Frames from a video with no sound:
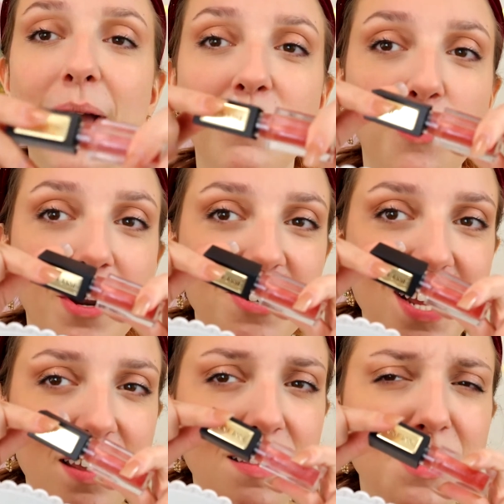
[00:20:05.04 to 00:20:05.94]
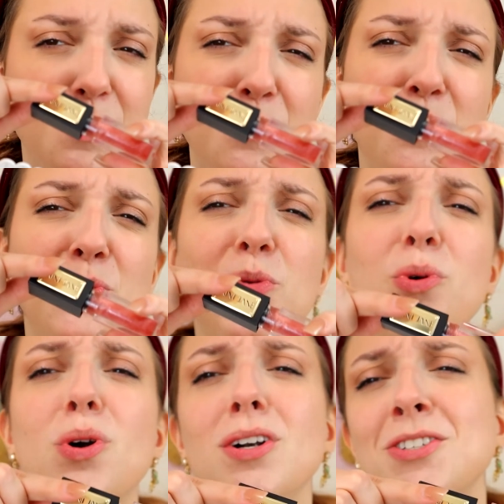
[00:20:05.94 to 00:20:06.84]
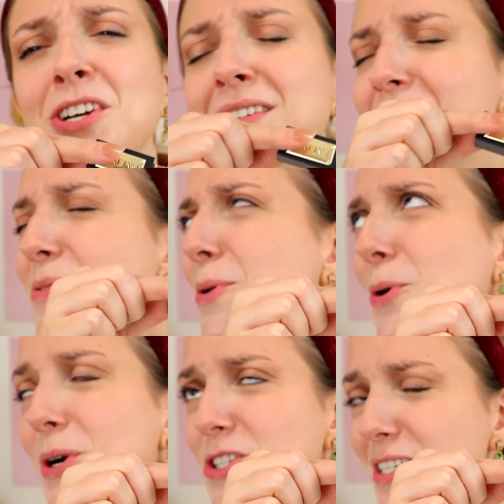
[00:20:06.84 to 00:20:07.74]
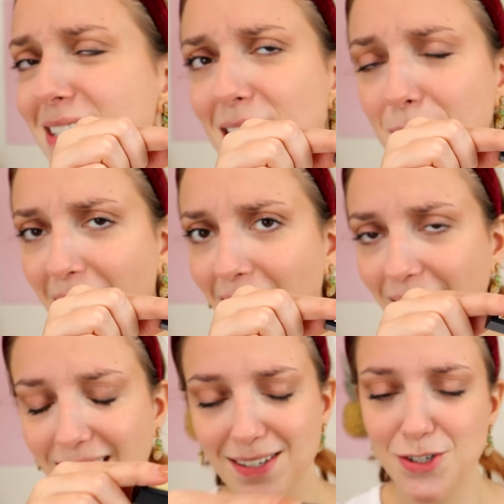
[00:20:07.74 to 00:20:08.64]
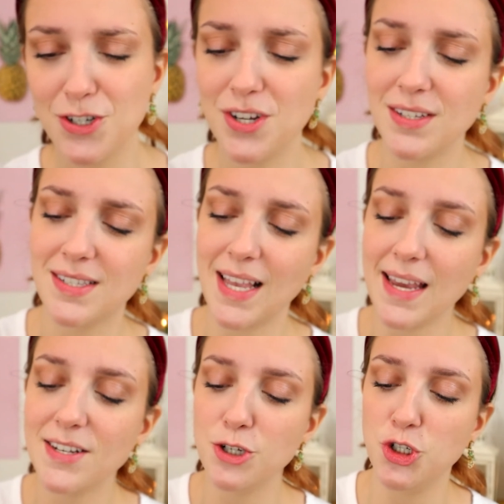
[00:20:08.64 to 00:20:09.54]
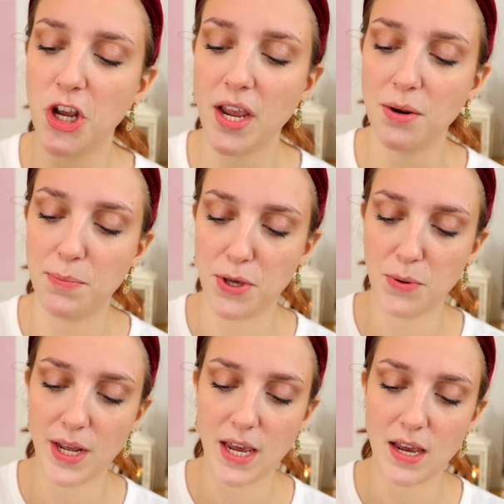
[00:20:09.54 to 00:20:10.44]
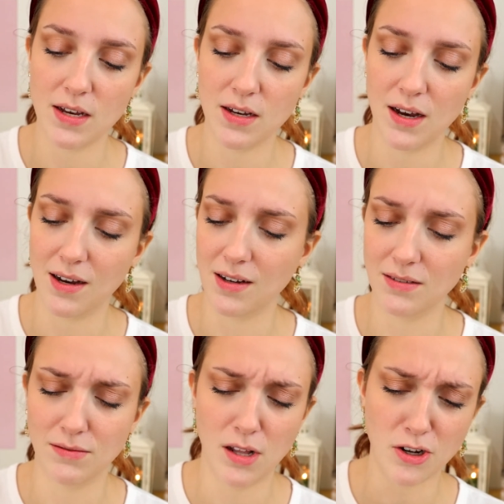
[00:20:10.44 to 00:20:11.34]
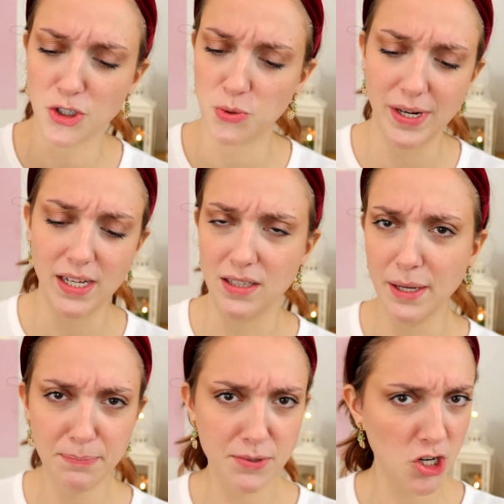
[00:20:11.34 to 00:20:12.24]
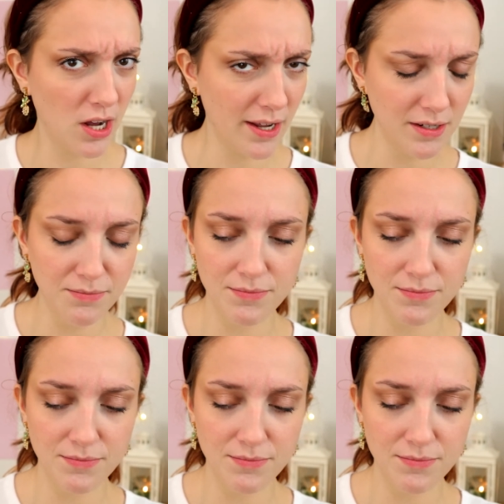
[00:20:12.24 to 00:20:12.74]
Okay, but we are taking this gorgeous, gorgeously packaged Saint Jane Beauty uh, Luxury Lip Shine.